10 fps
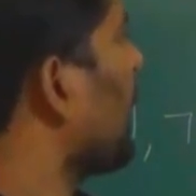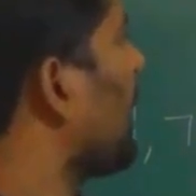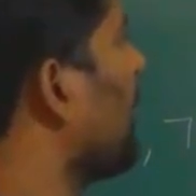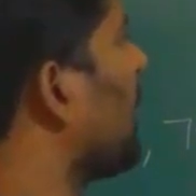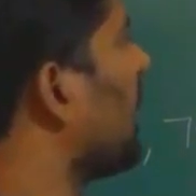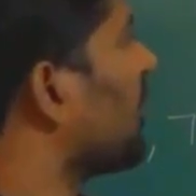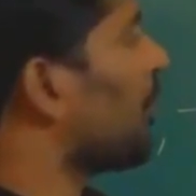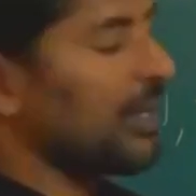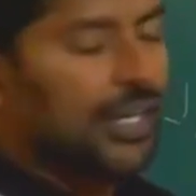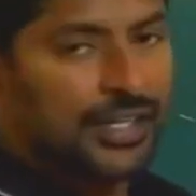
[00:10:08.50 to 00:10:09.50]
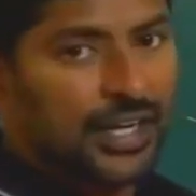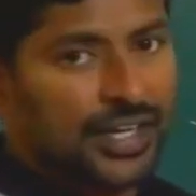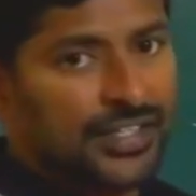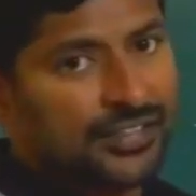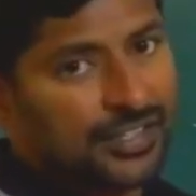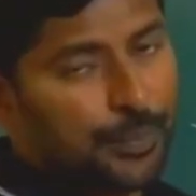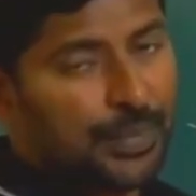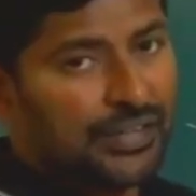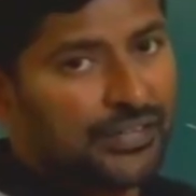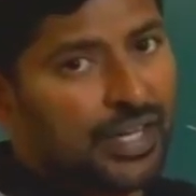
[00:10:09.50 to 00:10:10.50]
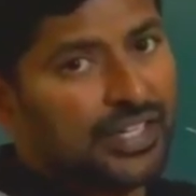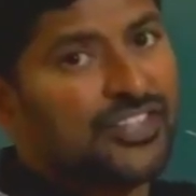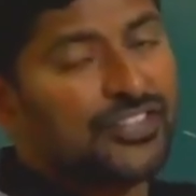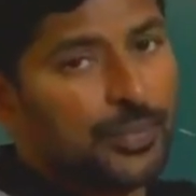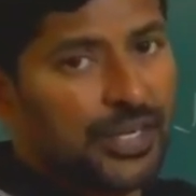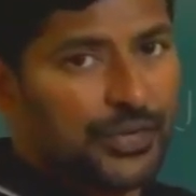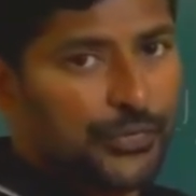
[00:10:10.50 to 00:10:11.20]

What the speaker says: chemical shift in hedges depends on instrument